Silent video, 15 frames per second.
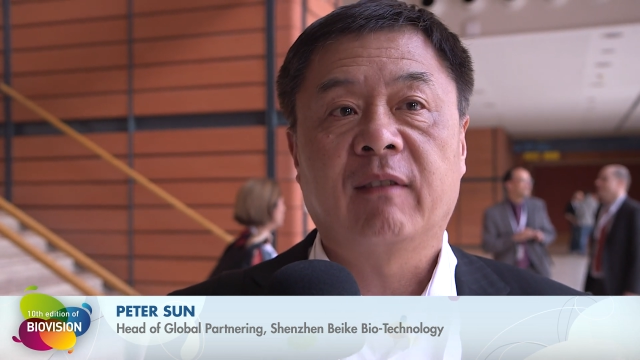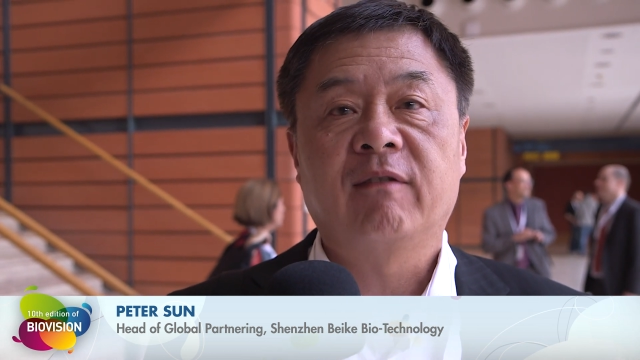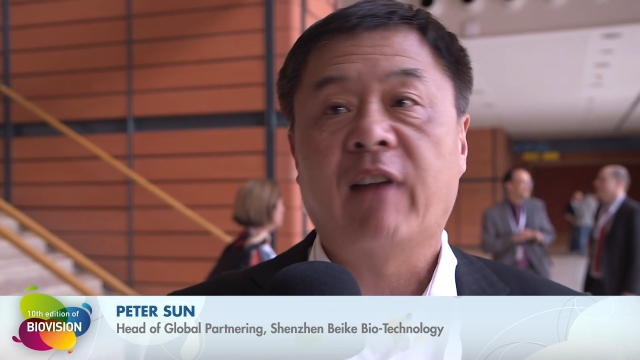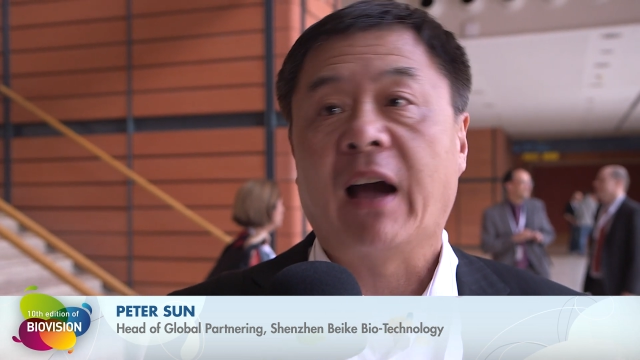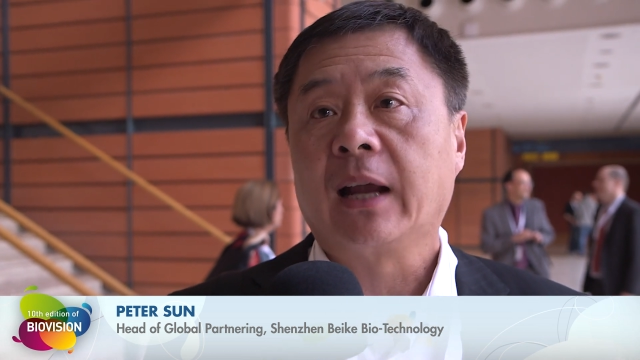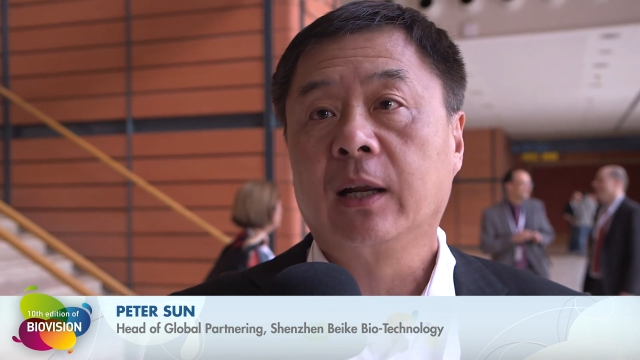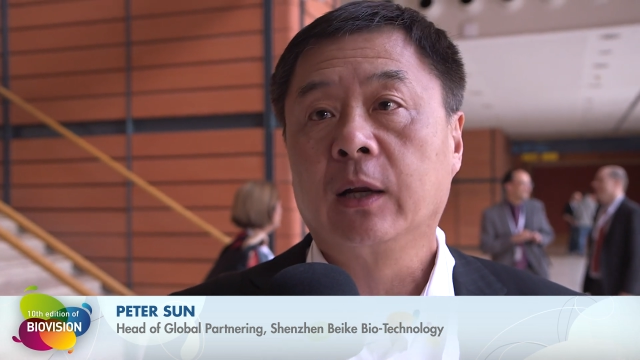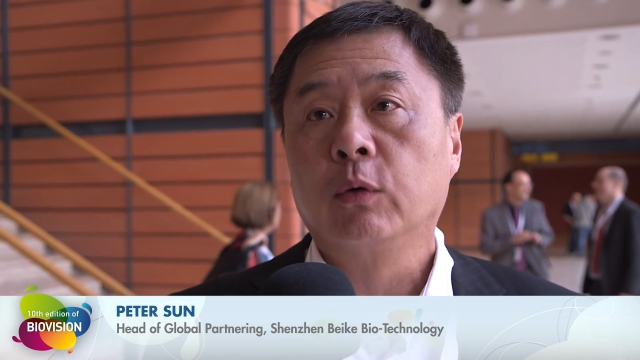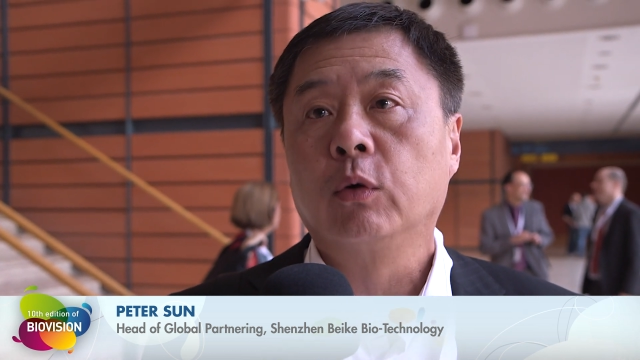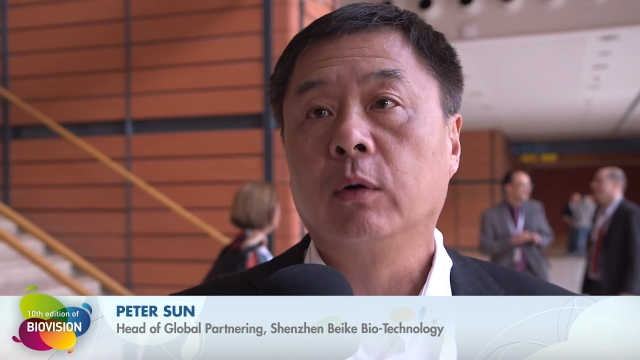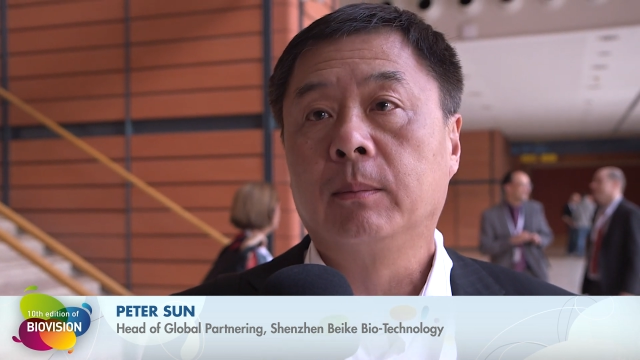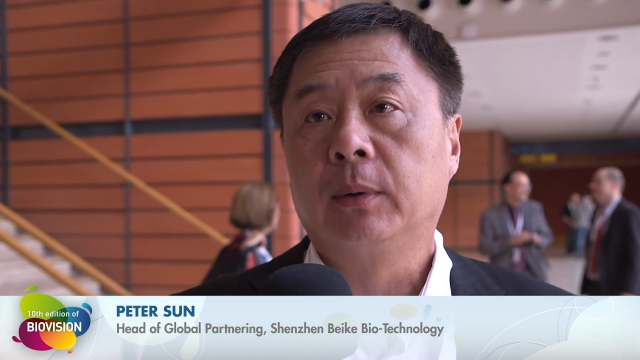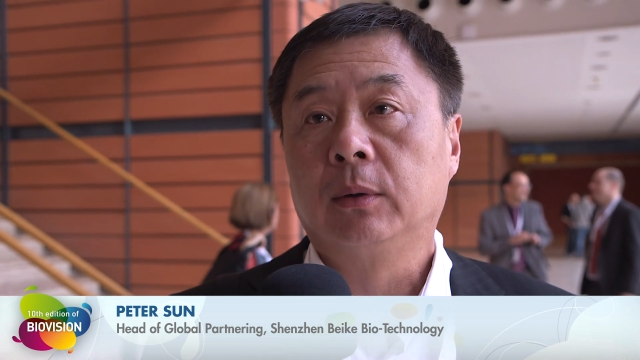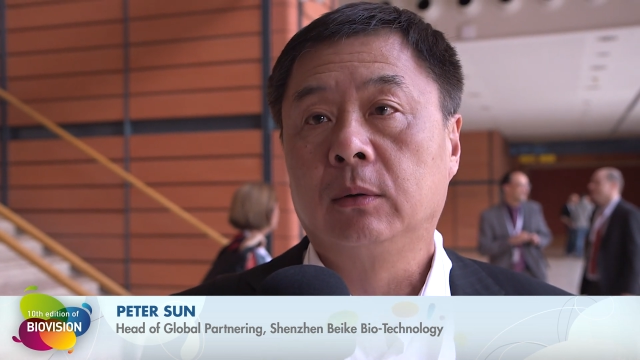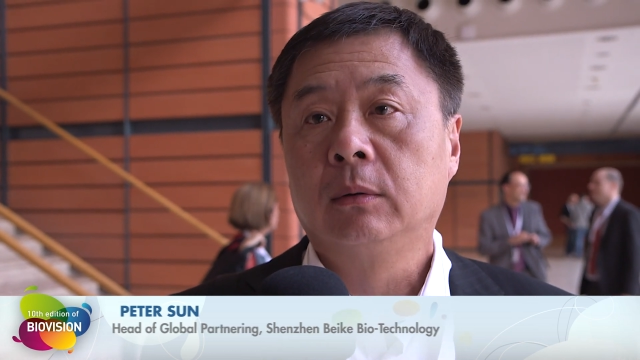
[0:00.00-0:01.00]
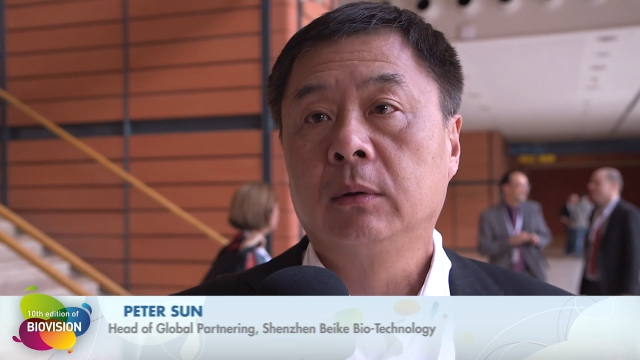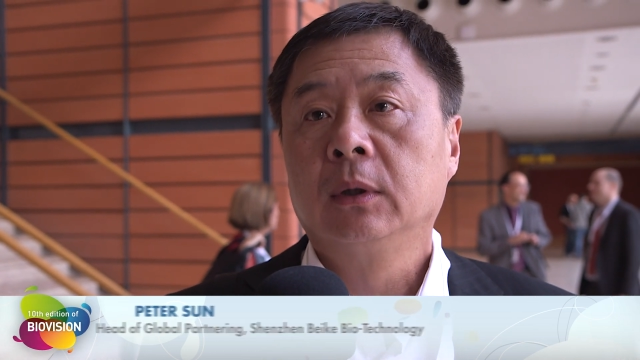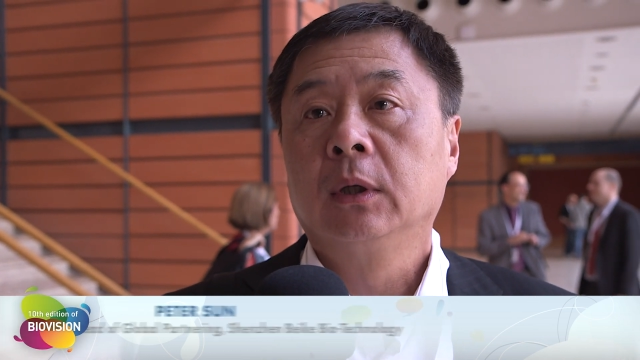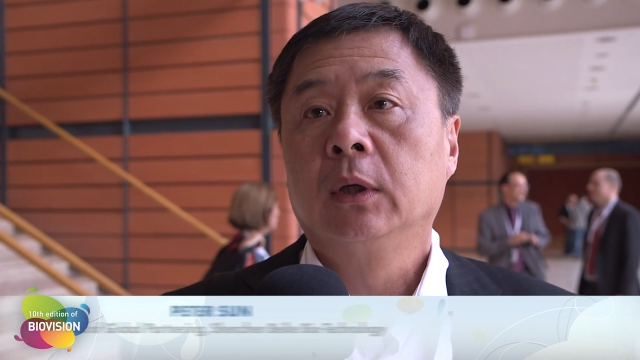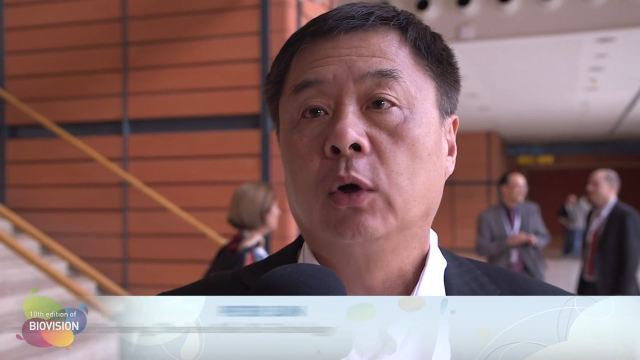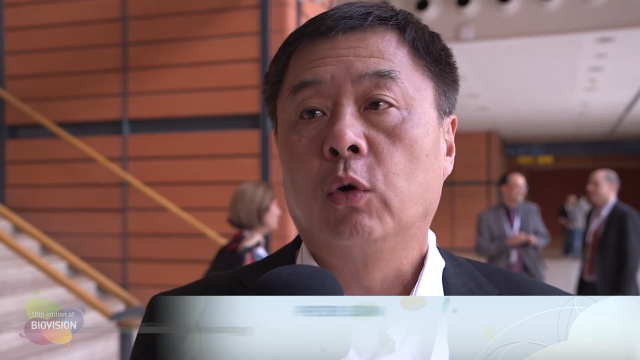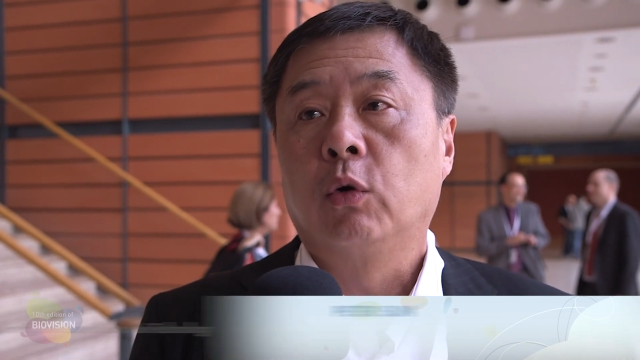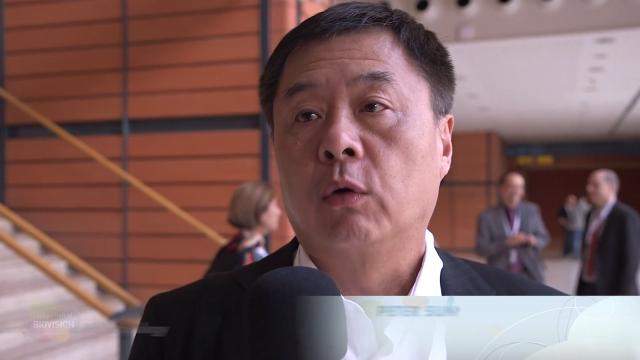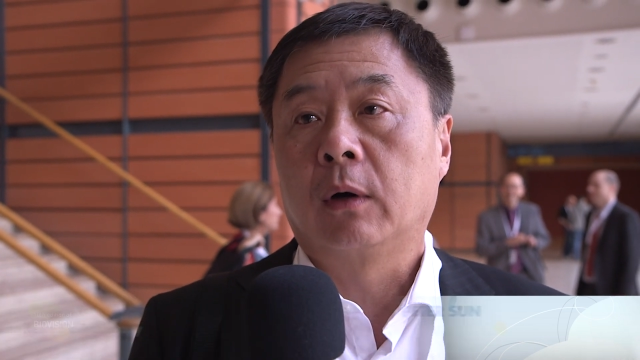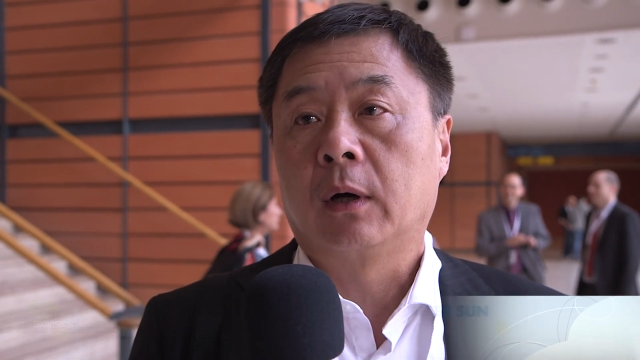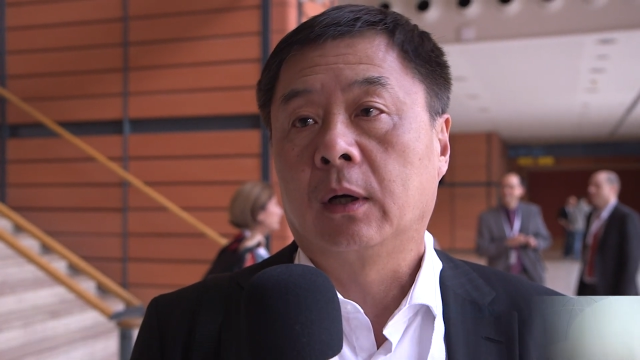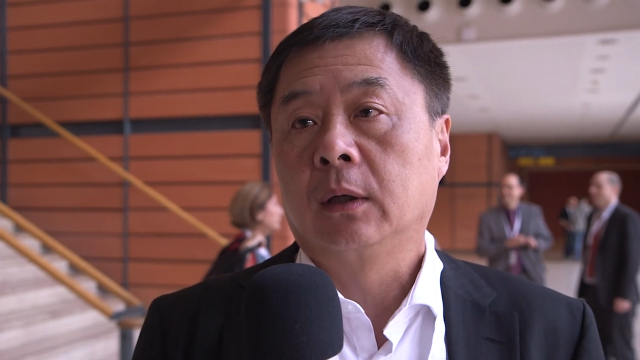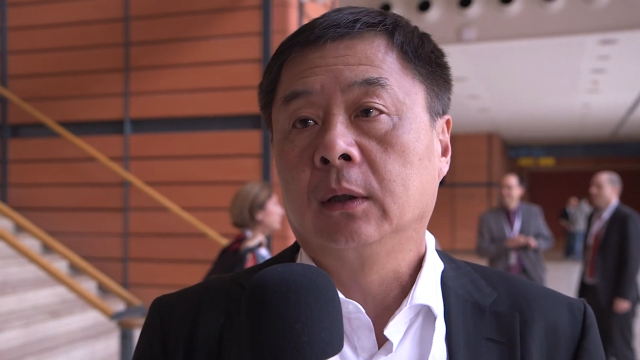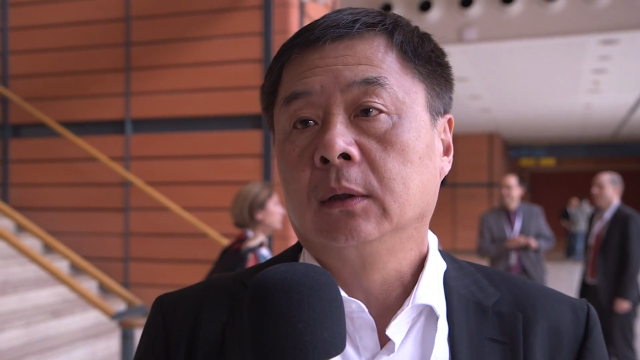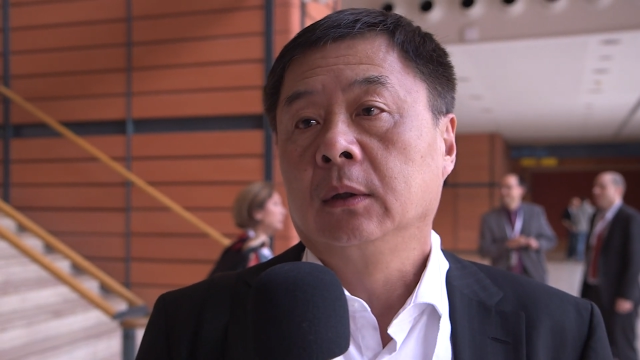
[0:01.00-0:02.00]
valuable
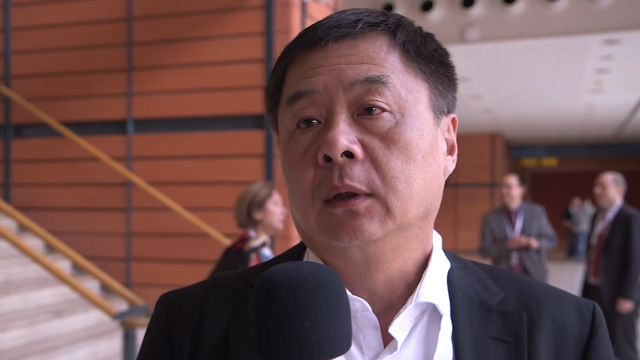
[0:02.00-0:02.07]
or